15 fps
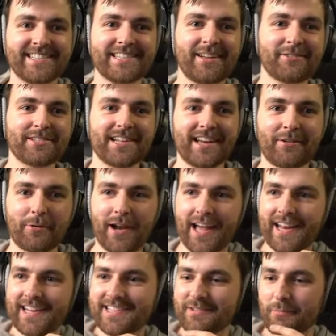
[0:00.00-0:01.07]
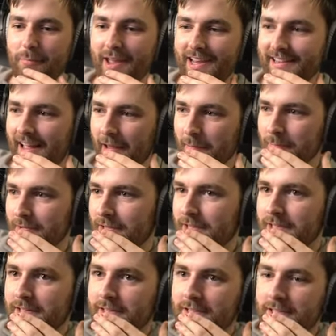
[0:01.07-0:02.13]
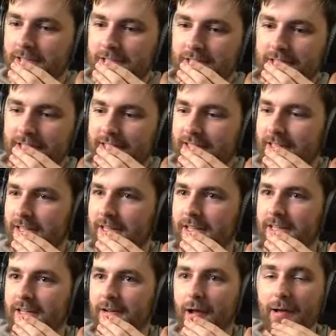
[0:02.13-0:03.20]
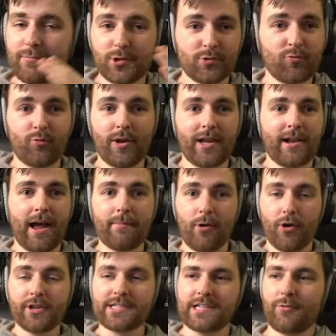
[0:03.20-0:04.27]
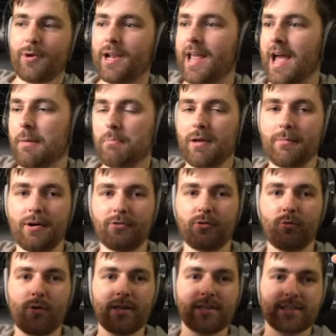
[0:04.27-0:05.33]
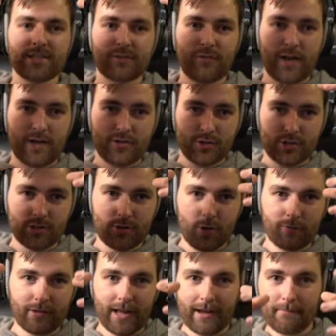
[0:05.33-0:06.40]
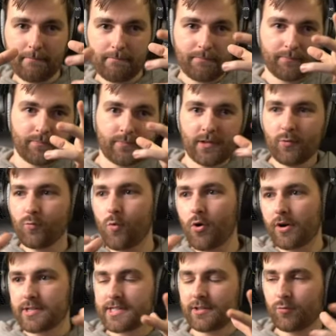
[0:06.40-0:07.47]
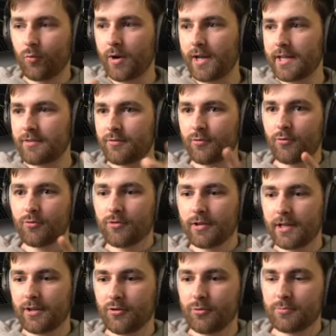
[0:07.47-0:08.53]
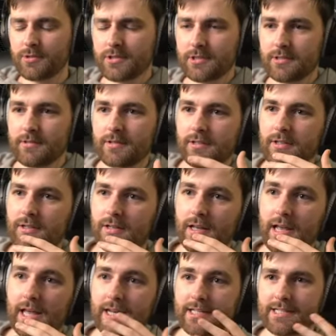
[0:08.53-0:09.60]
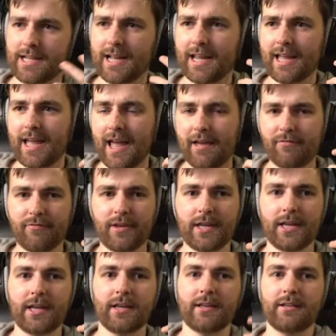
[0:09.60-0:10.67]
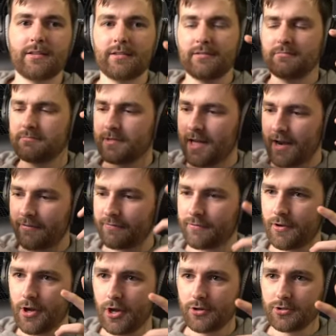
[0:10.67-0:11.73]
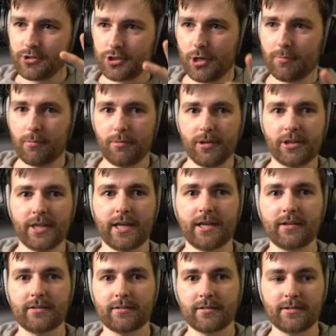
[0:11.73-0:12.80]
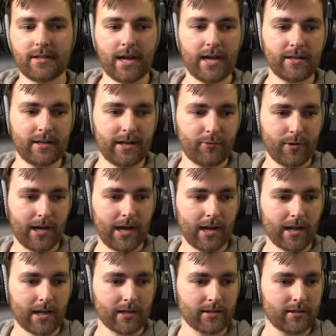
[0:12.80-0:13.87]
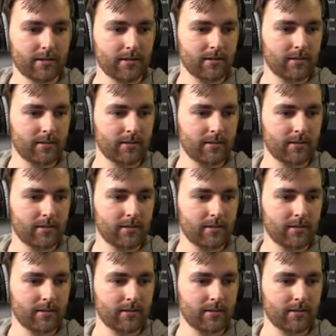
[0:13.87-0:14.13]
Sounds like we're adding some bake time. Uh, I'm just real. I'm honestly really happy about the way the sphere just sort of like works its way through the cubes, and it's like a heavy, kind of unstoppable thing. I really like it.